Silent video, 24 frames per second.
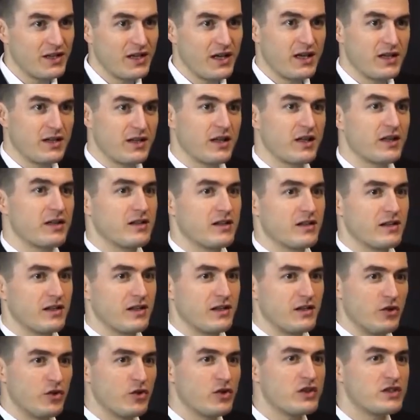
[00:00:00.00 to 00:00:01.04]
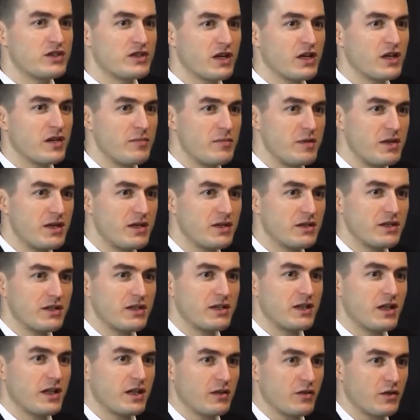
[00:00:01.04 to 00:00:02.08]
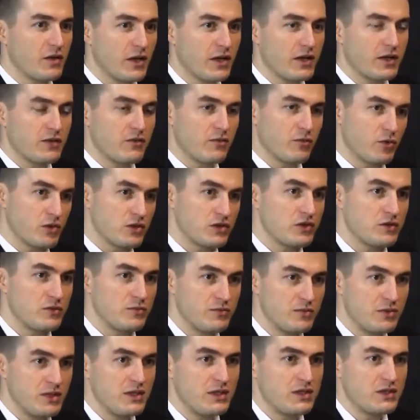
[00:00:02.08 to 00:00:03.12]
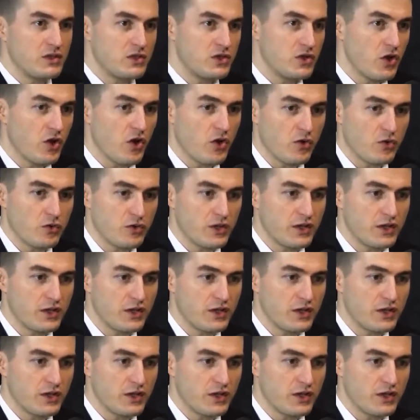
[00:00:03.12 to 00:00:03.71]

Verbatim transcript: And like you could tell immediately that like once you meet Joe,